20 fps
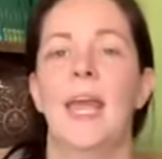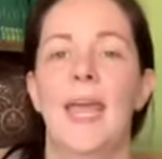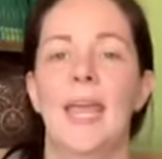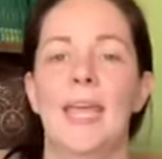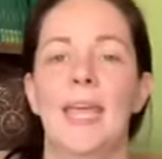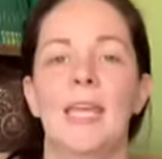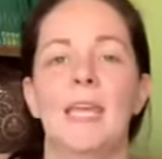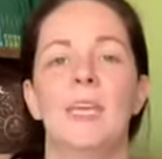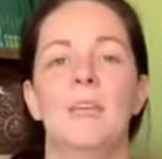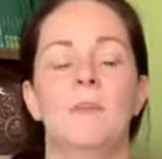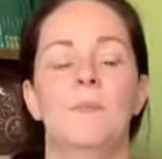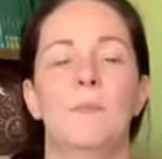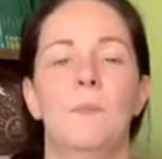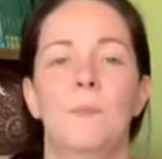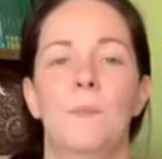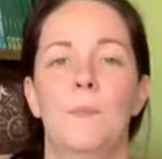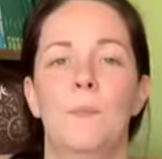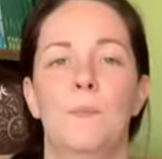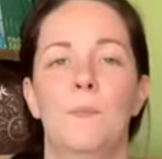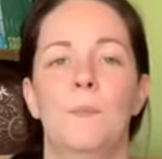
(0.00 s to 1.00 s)
I
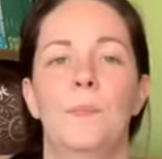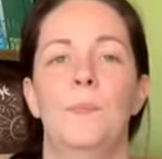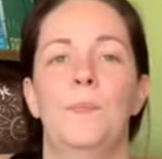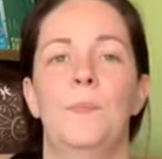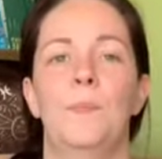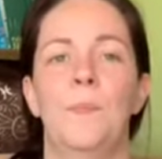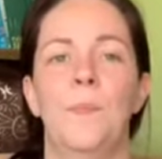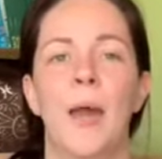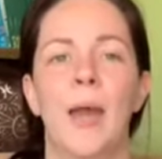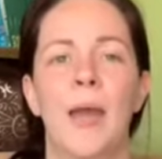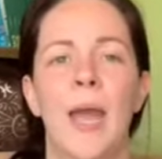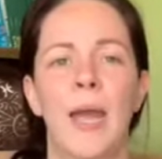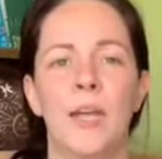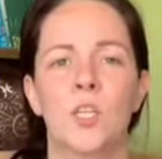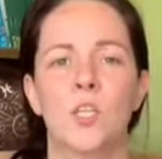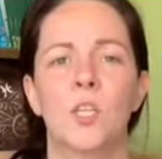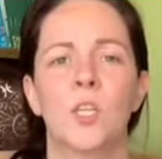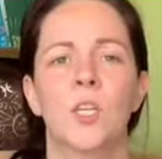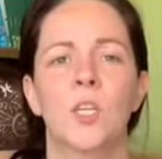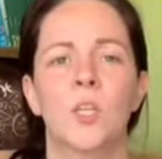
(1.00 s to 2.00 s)

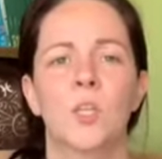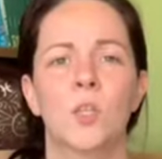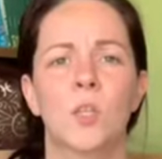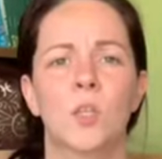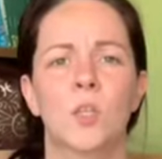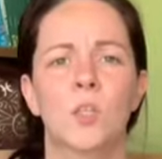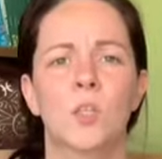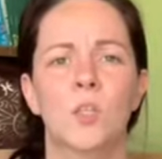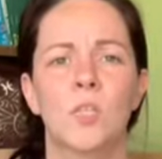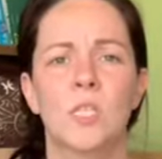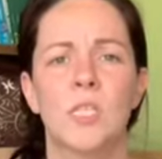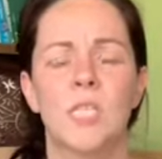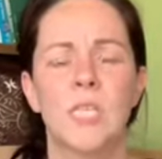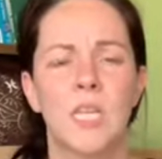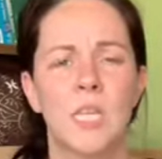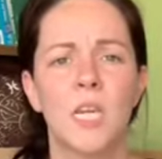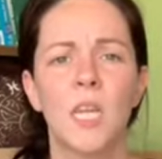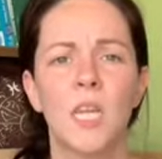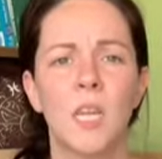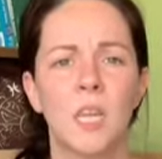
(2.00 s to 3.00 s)
actually
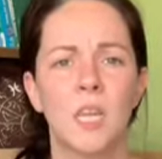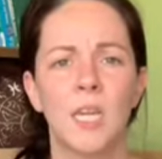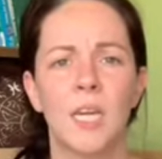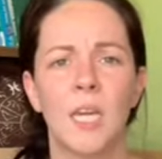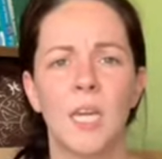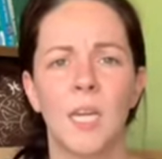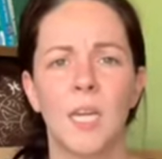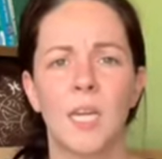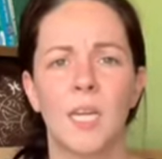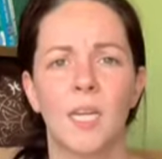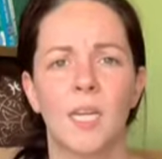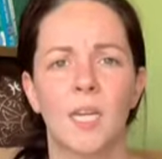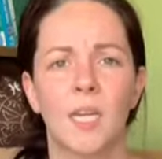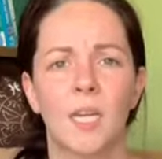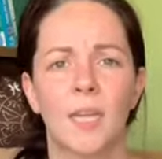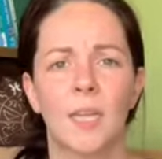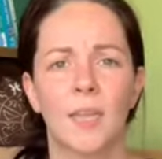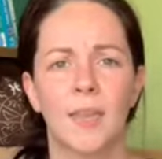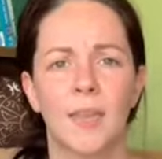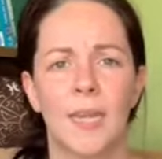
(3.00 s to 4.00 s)
didn't think
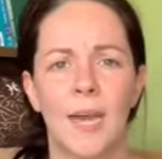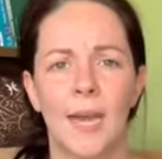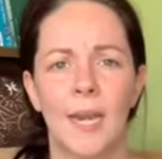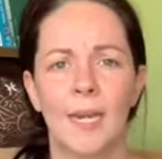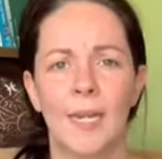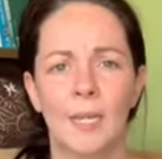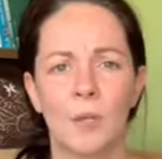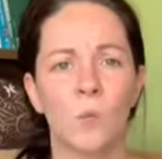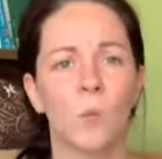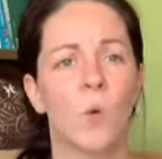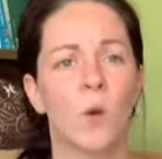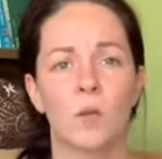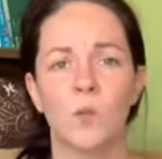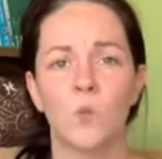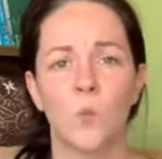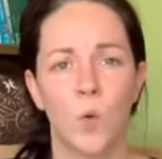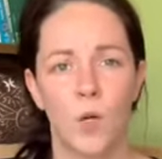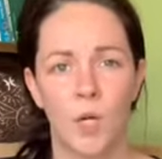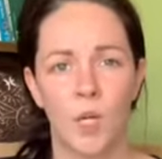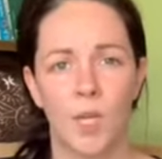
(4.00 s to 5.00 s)
that it was
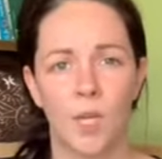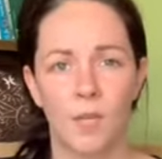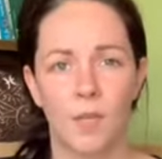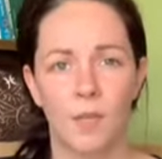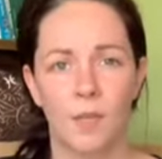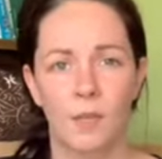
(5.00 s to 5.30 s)
working